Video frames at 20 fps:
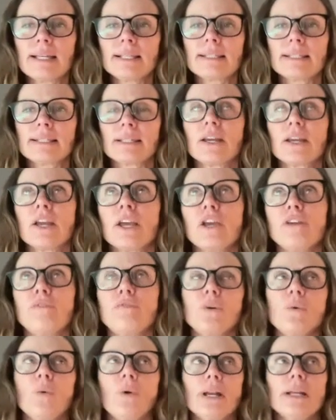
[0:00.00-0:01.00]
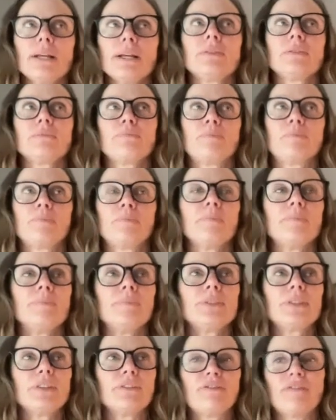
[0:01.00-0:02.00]
I guess if you want to
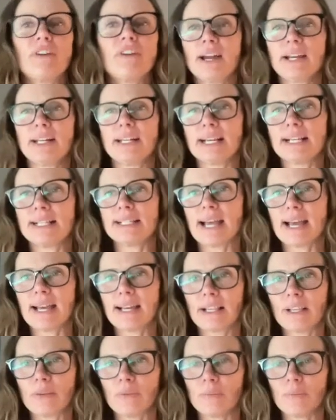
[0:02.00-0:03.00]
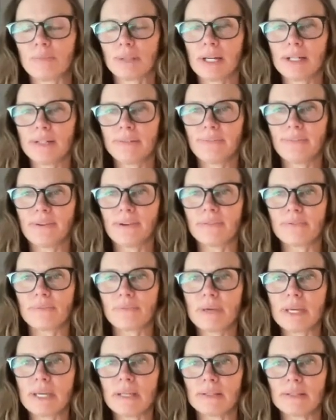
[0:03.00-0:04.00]
define exactly what blind faith
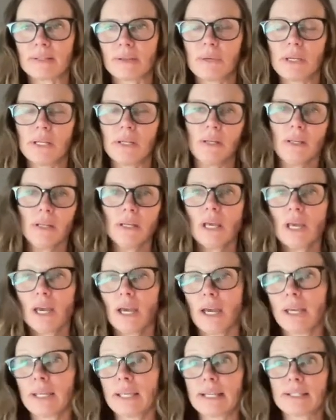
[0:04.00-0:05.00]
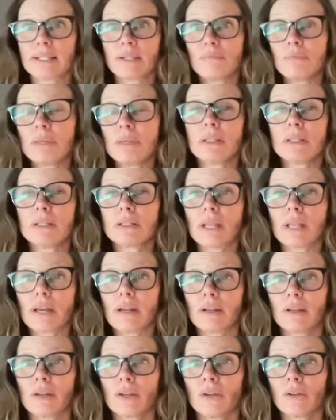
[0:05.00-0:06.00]
means, I mean, I guess it means
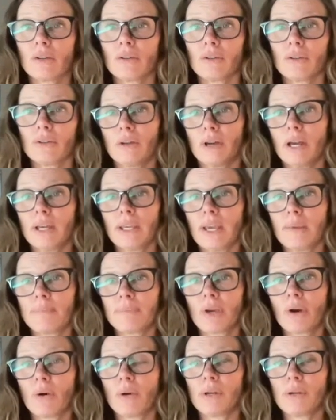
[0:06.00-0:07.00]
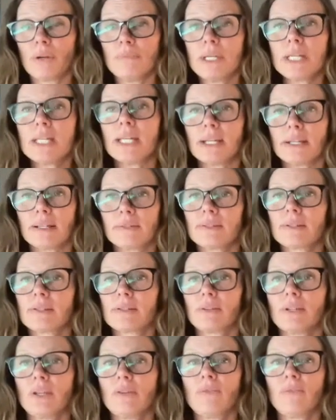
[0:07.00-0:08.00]
that I kept going to
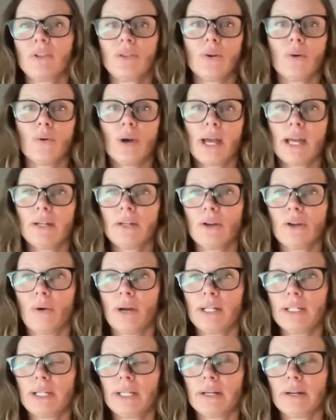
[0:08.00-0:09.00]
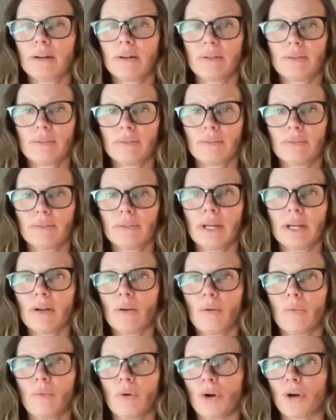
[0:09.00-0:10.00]
meetings even though I had no idea that
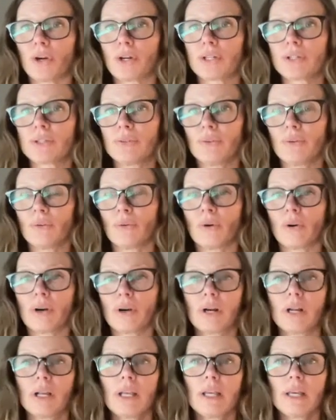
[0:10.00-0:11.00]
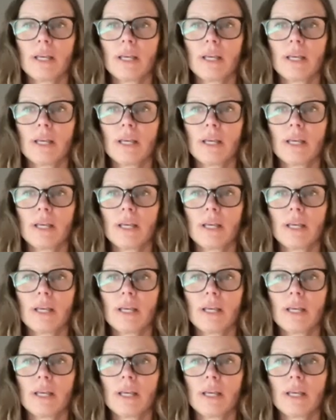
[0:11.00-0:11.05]
it worked, or